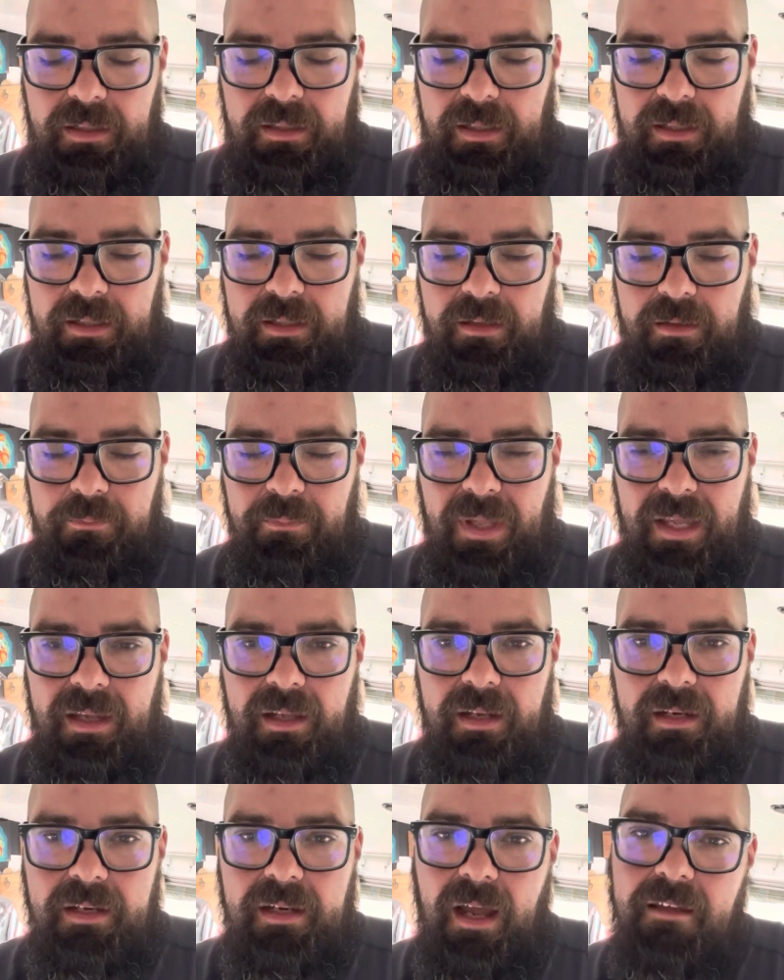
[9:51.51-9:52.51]

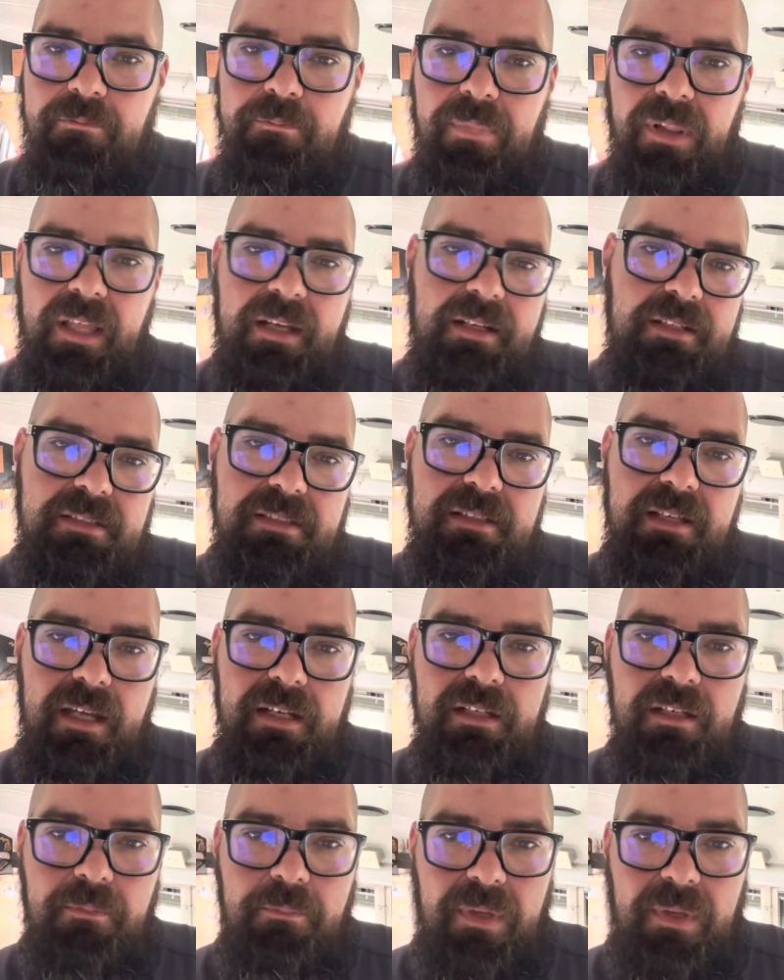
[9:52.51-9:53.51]
And knife blades
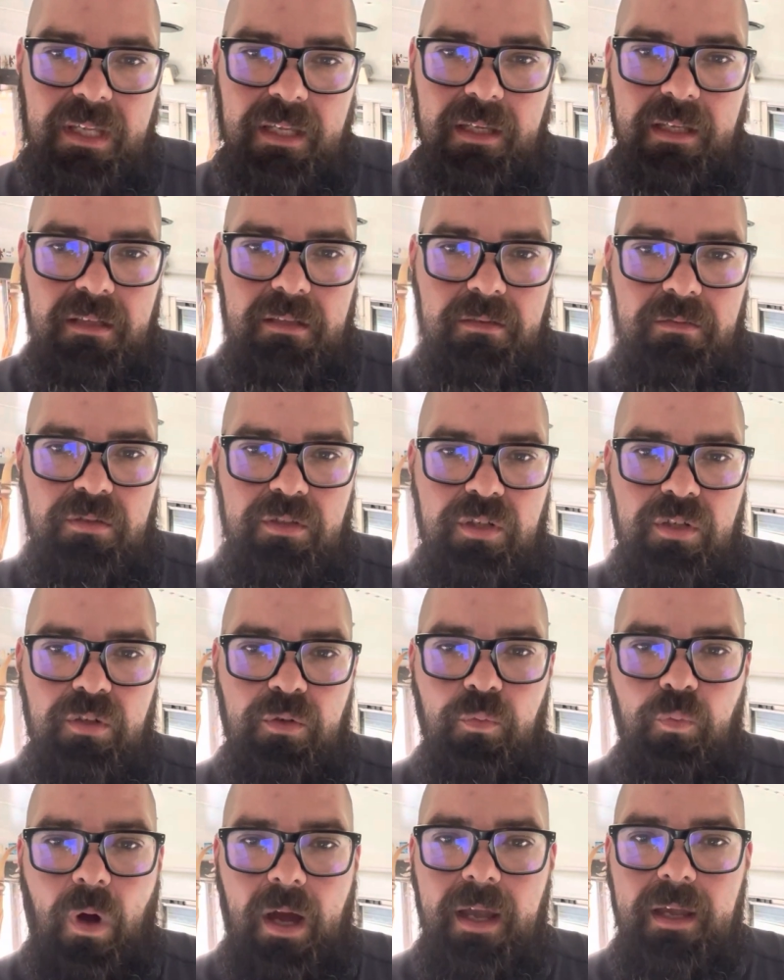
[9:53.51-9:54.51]
tend to be too
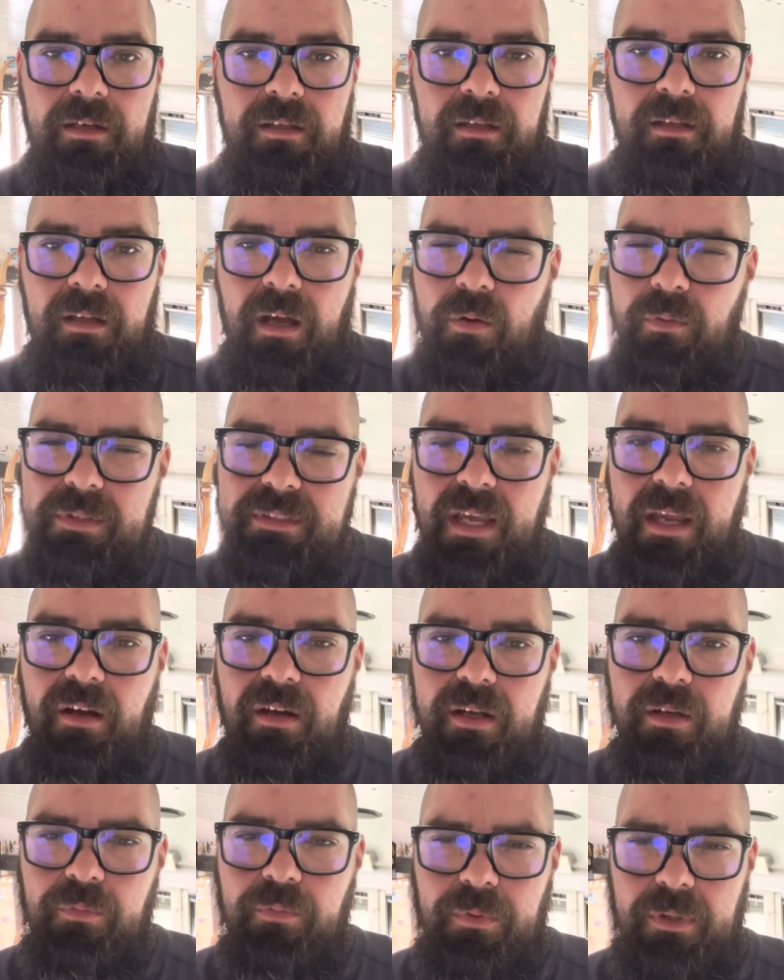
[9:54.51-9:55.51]
wide. I always
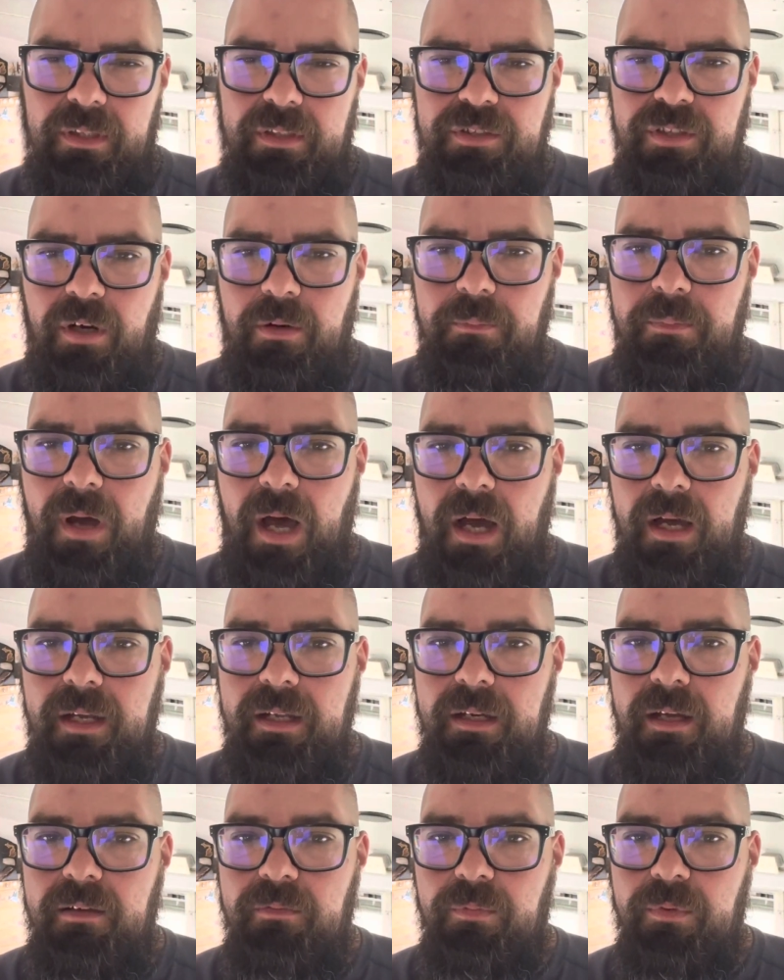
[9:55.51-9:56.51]
carry a really sharp
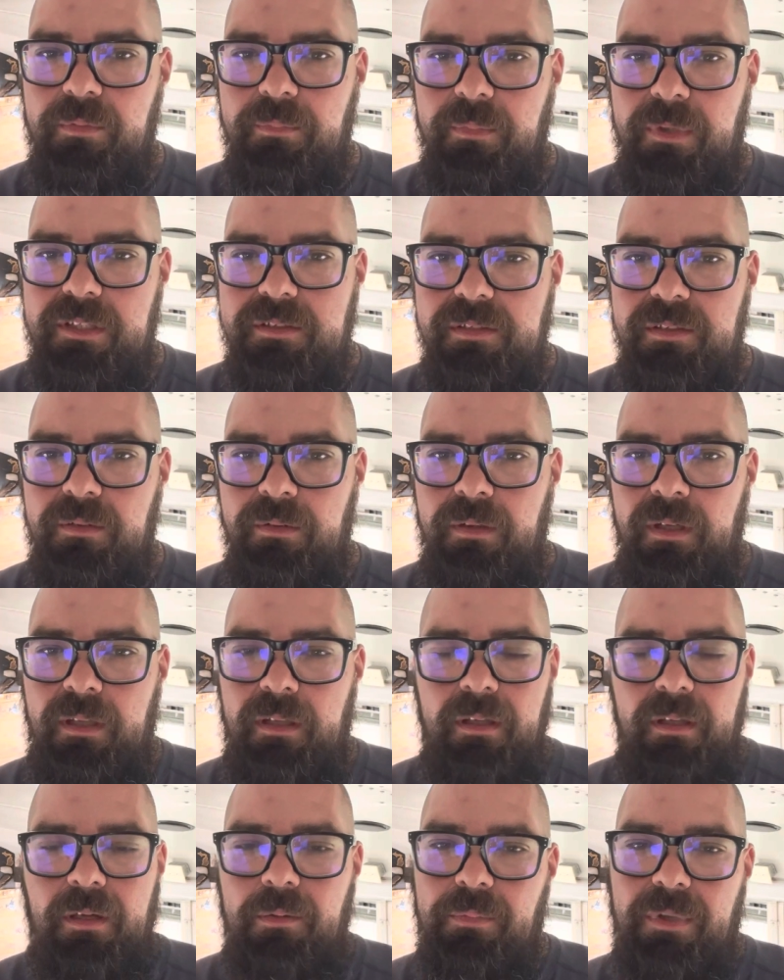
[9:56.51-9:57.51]
pocket knife with me too,
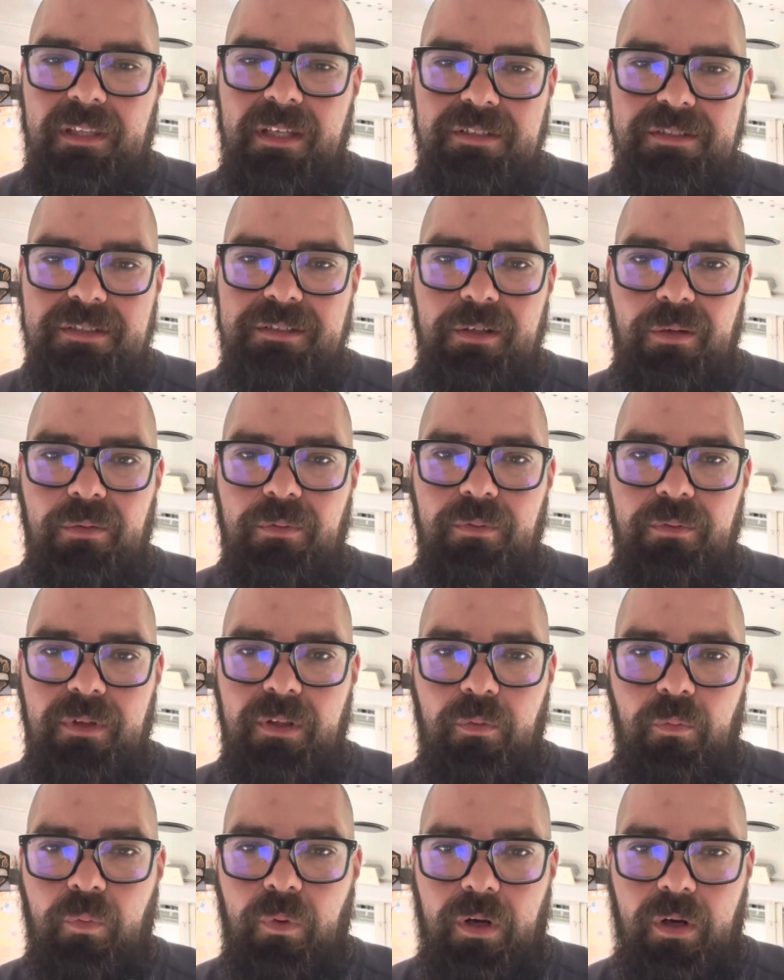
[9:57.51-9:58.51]
but they just don't
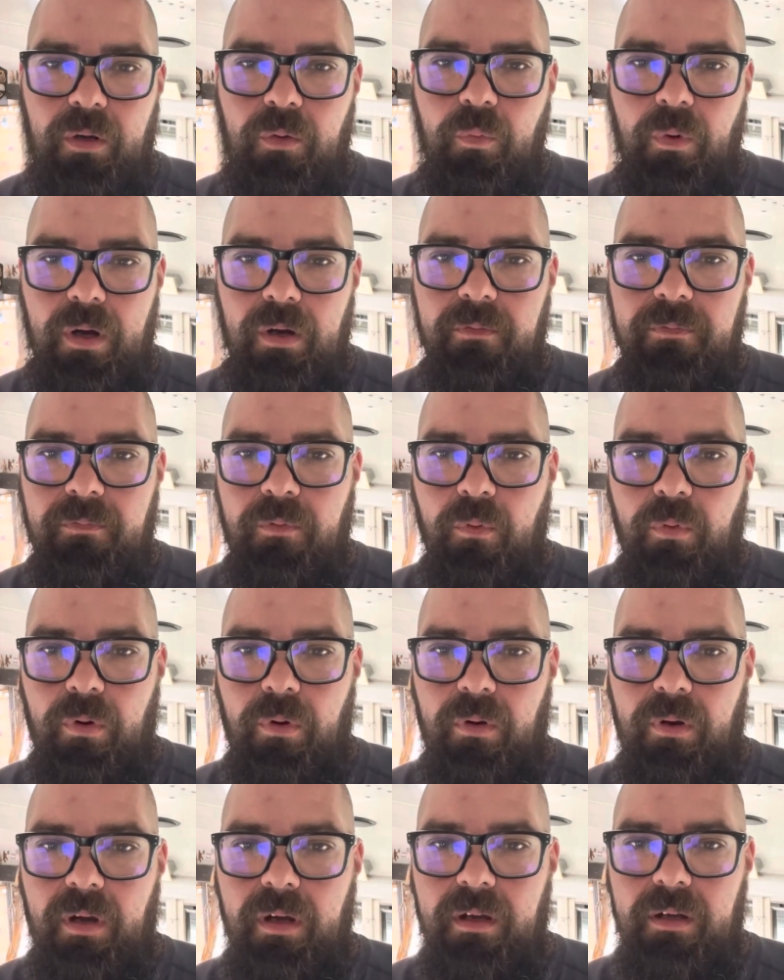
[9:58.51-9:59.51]
really work well
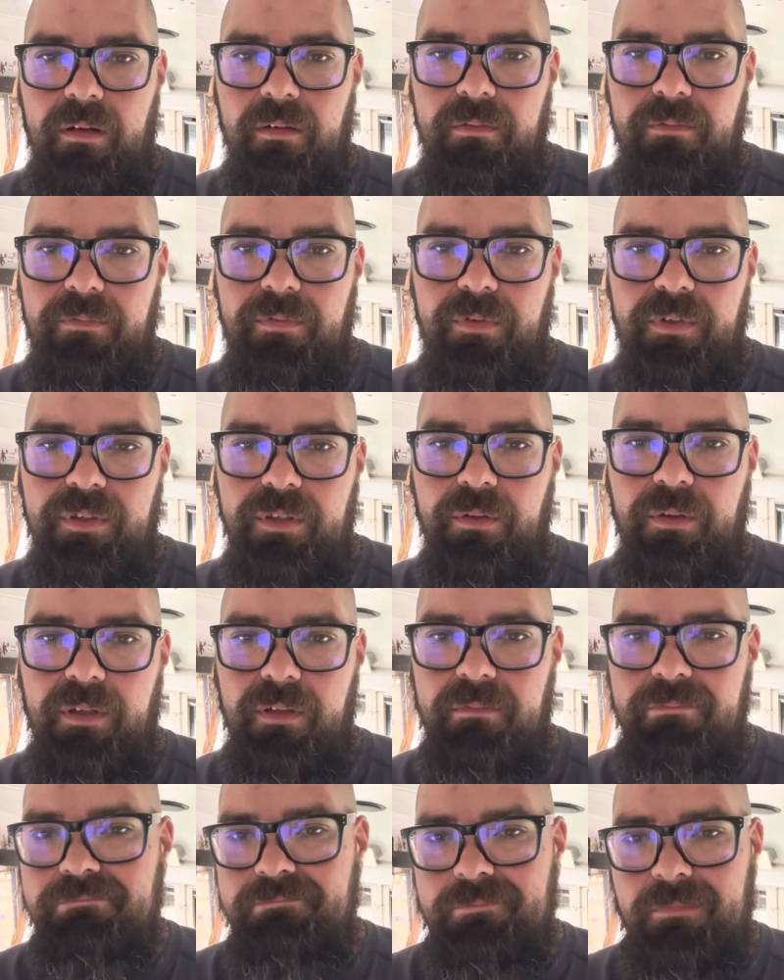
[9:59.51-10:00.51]
for
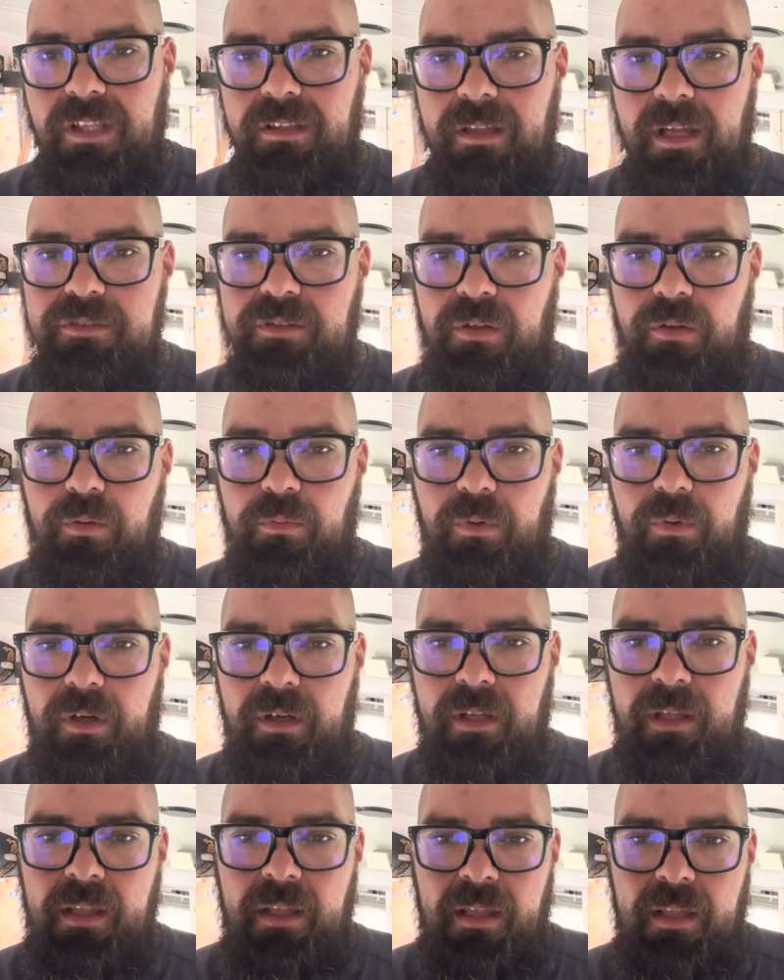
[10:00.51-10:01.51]
doing electrical work.
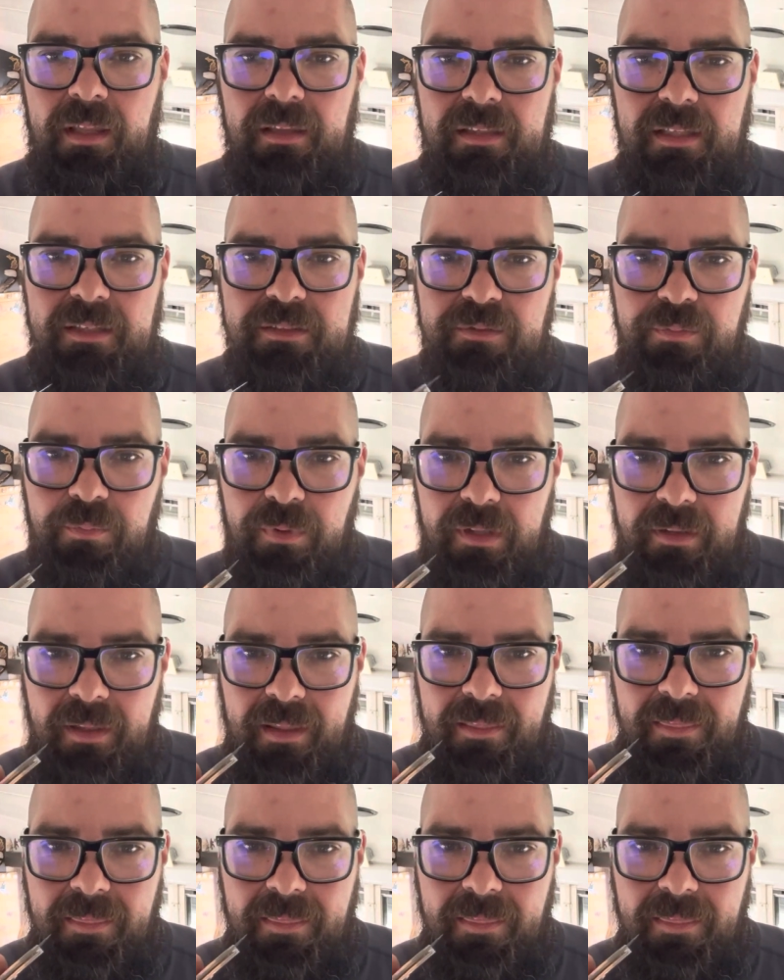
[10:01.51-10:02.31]
These really